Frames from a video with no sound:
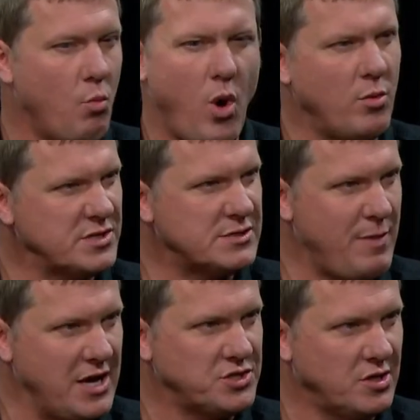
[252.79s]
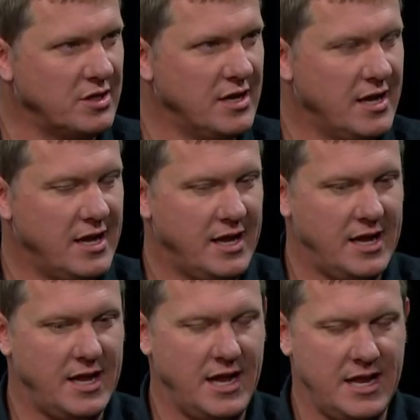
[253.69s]
and what was special.
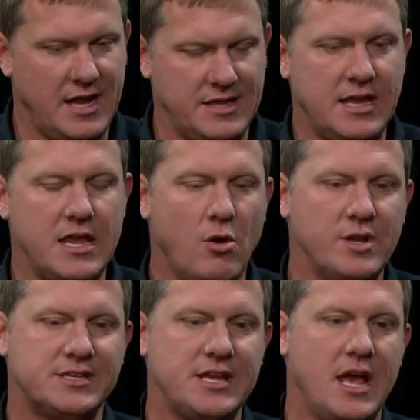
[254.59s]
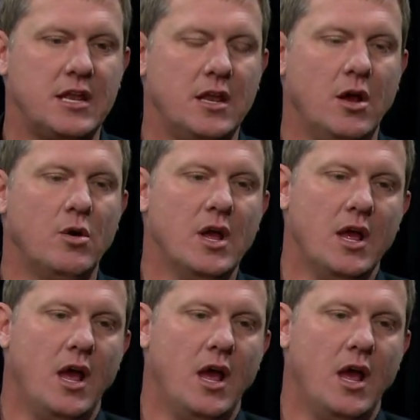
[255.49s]
And, and, I think he always said, you know,